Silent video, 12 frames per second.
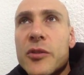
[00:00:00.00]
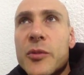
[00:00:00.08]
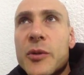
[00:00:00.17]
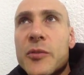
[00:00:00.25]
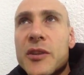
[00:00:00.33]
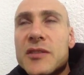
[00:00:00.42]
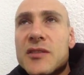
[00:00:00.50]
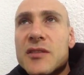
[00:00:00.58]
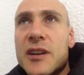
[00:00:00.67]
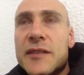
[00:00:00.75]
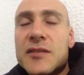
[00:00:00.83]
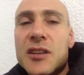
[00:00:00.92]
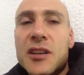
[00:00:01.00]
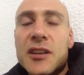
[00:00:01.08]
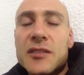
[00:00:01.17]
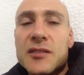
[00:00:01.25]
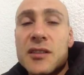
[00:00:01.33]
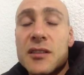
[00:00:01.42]
The main places that I've seen
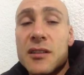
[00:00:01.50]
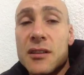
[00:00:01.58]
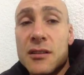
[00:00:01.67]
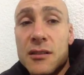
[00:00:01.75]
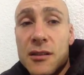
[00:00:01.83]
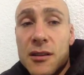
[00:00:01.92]
it is in